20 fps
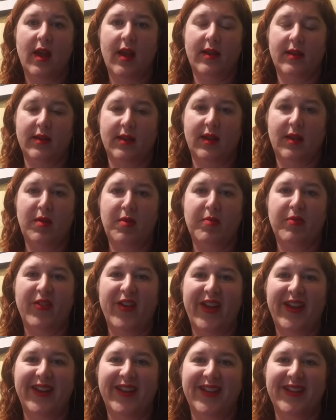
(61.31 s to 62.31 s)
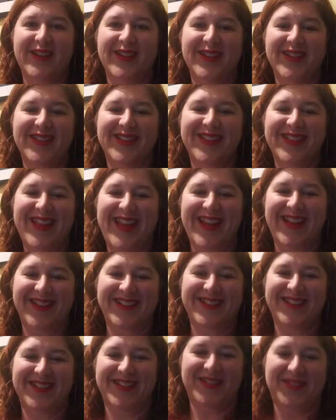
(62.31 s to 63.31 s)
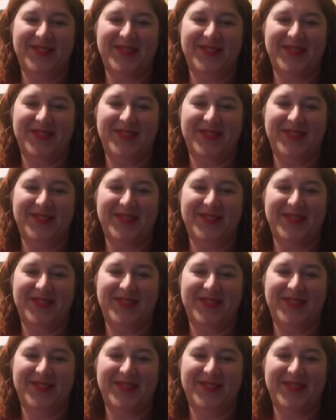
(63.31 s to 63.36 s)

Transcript: and to keep fighting. Thanks.